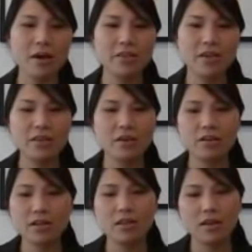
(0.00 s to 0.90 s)
I think the
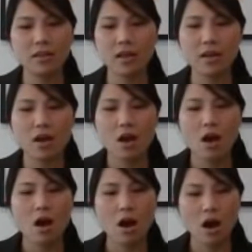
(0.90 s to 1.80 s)
only thing that
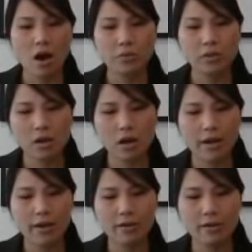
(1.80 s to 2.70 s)
I would
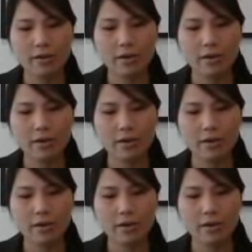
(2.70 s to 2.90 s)
like